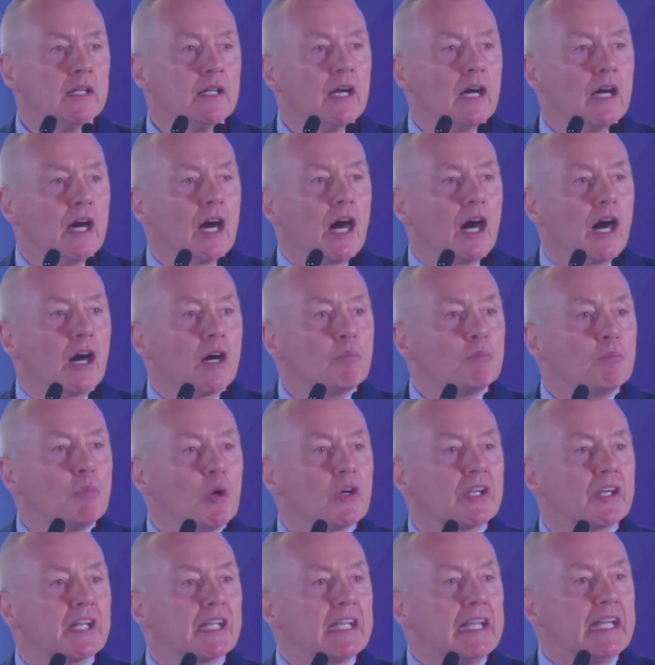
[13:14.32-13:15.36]
are
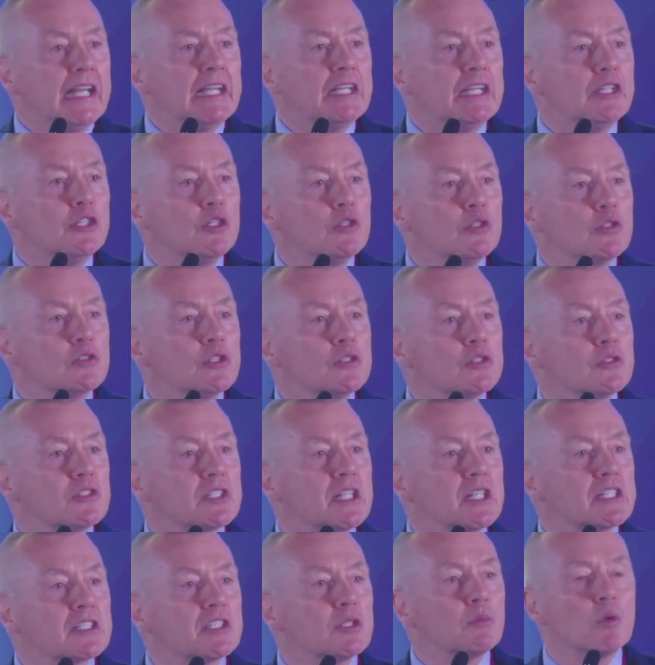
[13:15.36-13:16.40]
putting EU
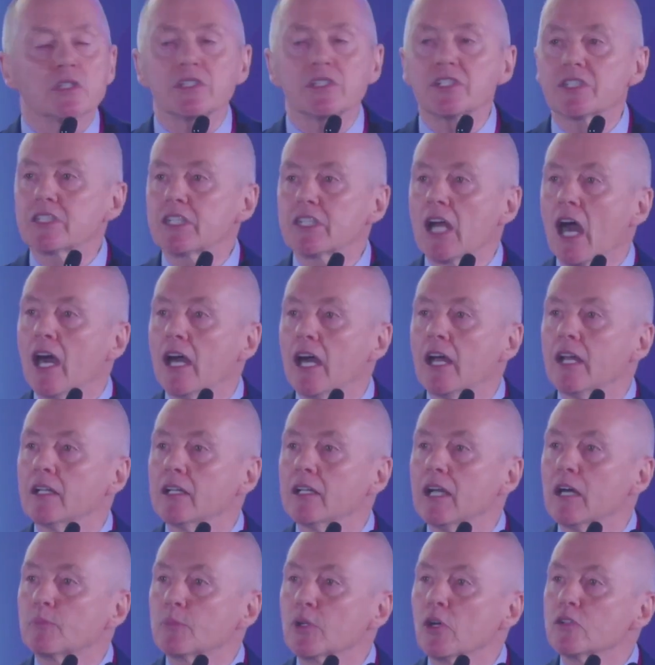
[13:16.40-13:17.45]
261-style
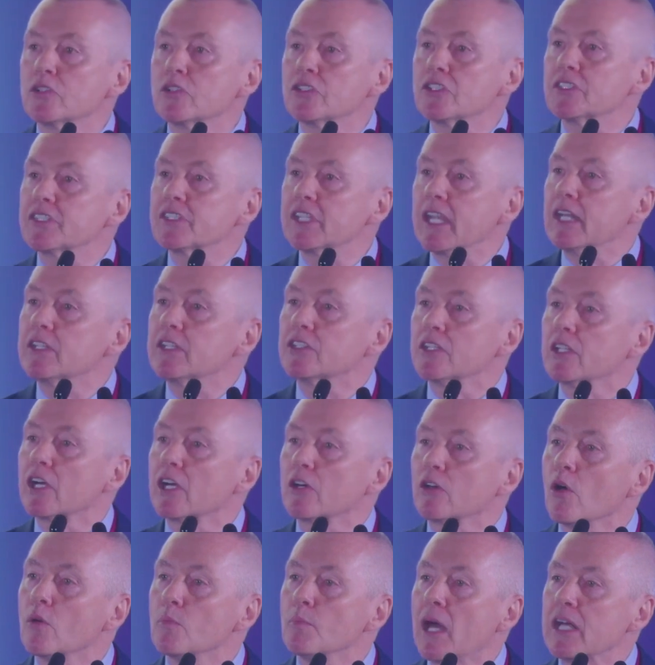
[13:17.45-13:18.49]
approaches into
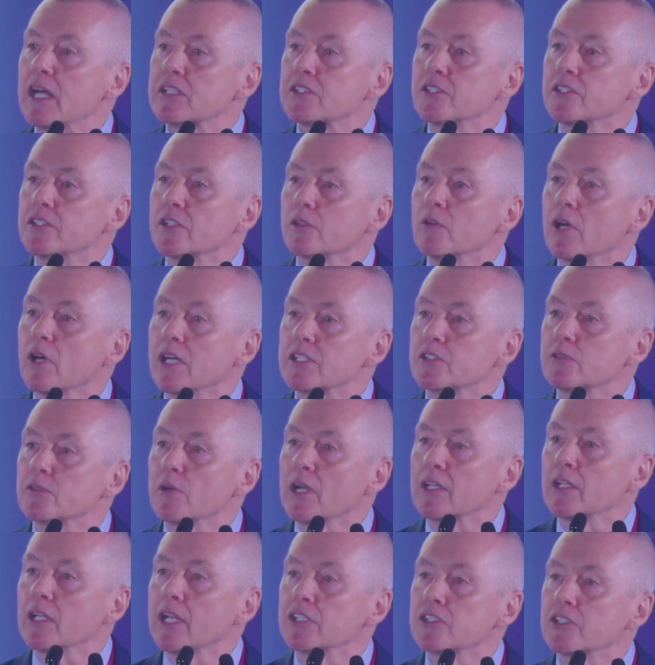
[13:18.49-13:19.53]
their own passenger rights
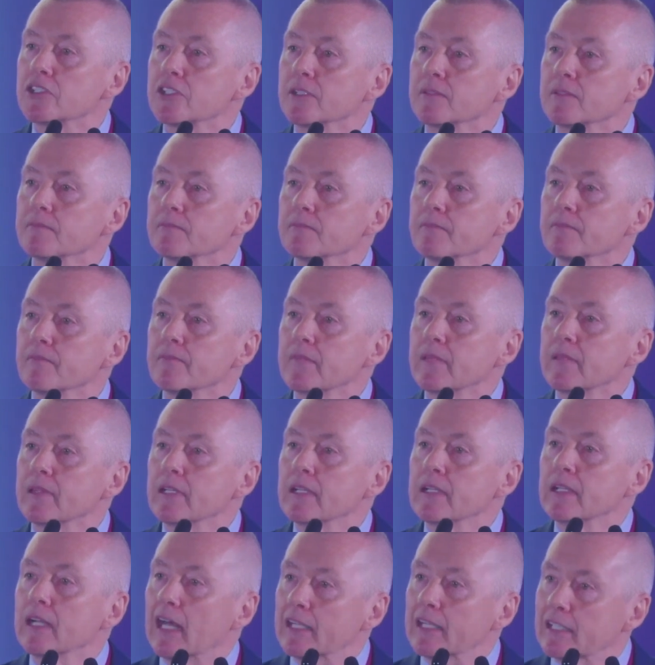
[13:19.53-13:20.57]
regulation.
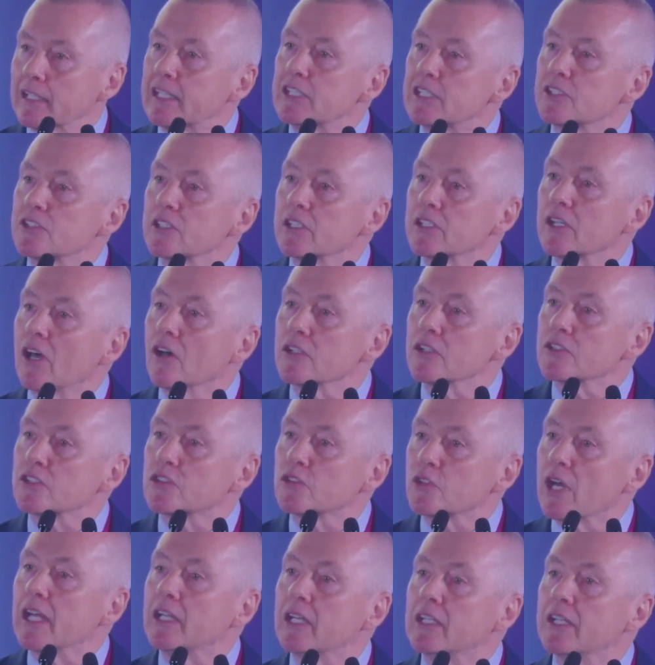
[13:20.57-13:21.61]
At least
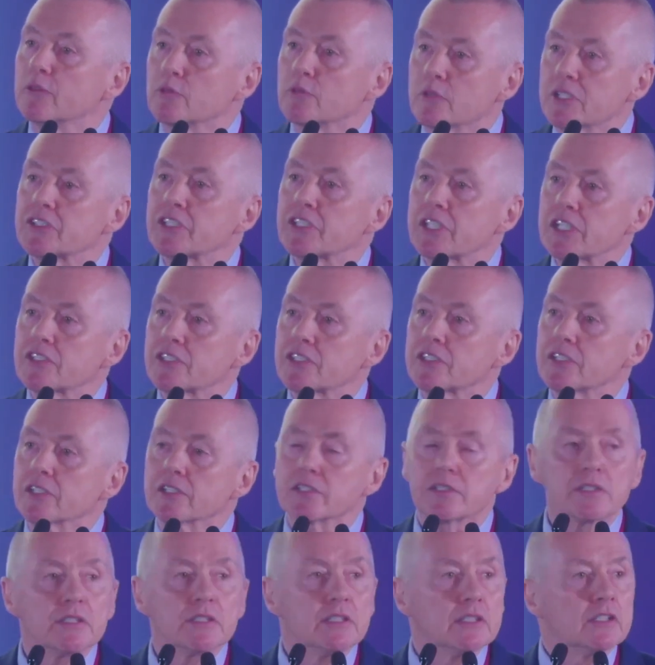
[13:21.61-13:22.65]
Australia
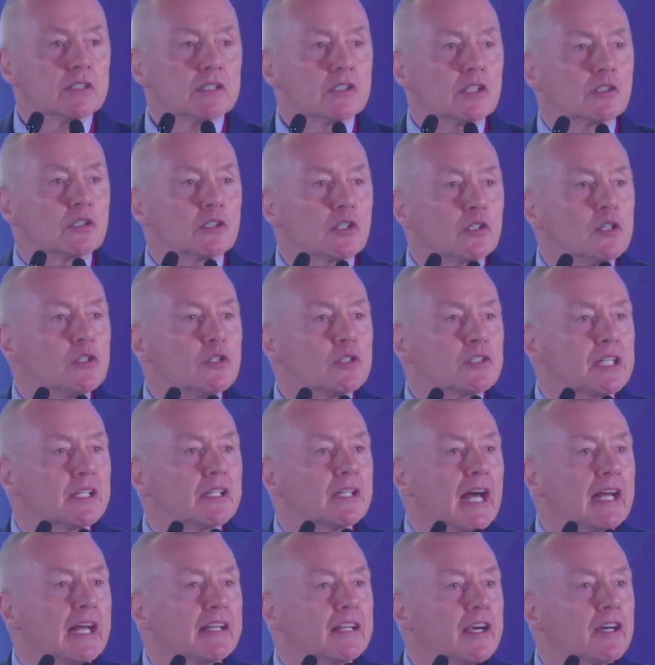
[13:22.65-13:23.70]
resisted, concluding
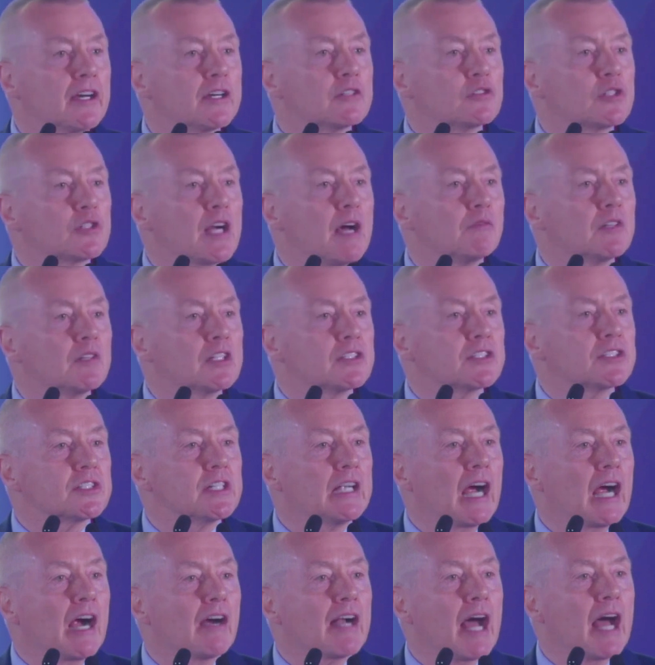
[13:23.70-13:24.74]
that air travellers
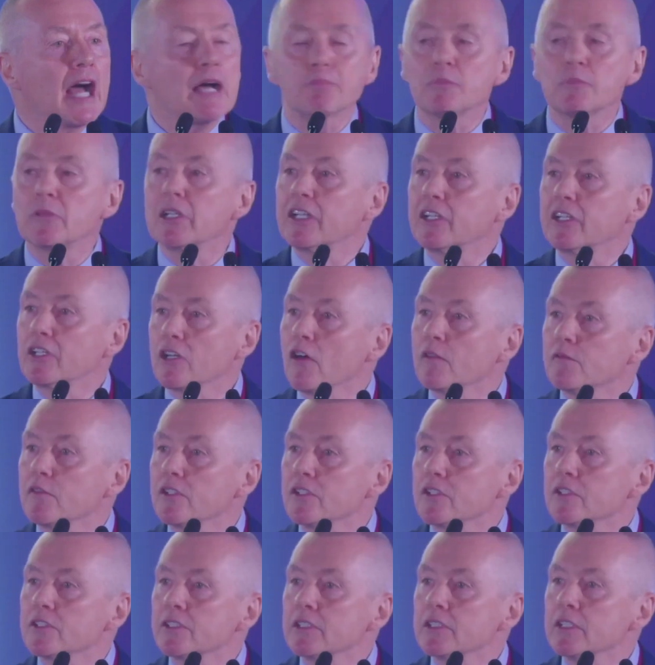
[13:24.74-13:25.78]
are aptly
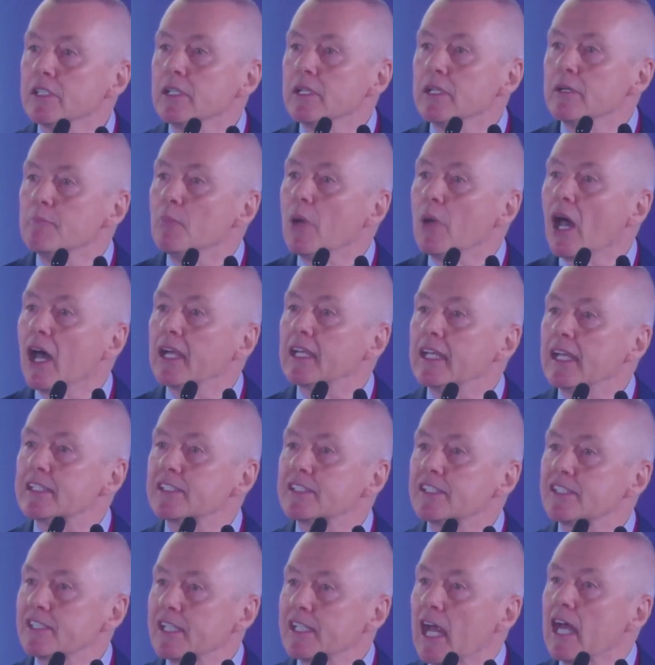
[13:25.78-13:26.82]
covered by
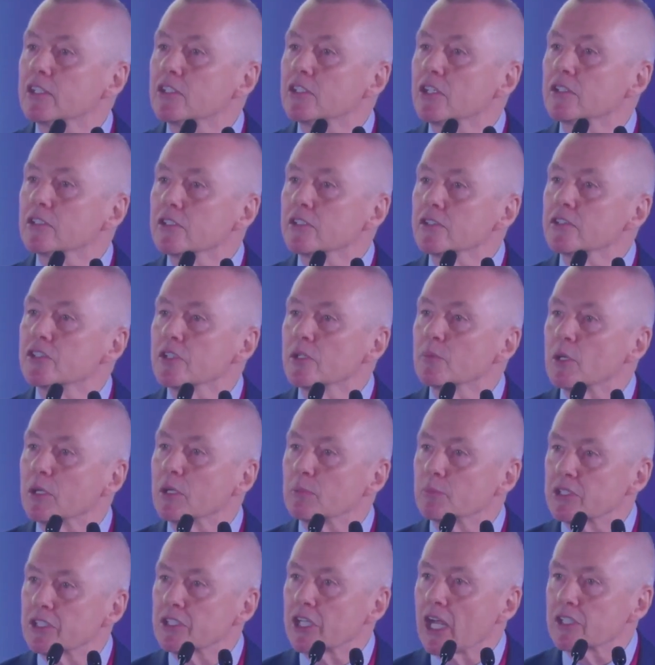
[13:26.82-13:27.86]
its standard consumer
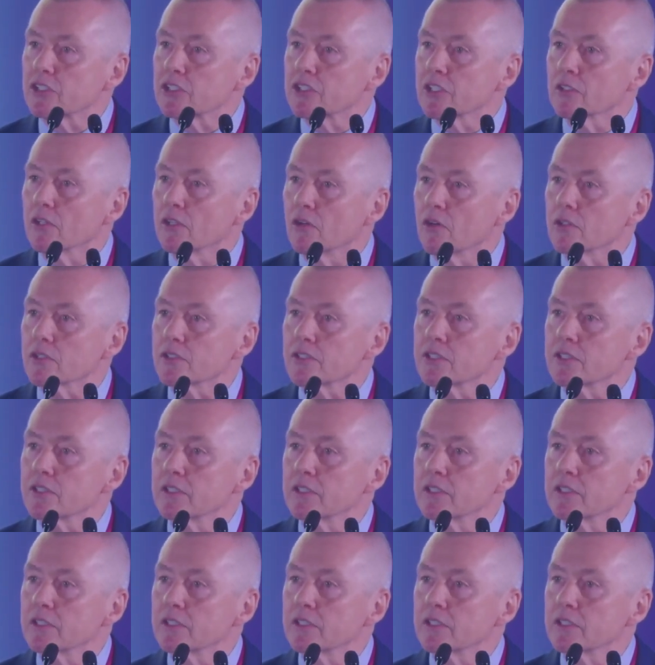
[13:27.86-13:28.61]
protection laws.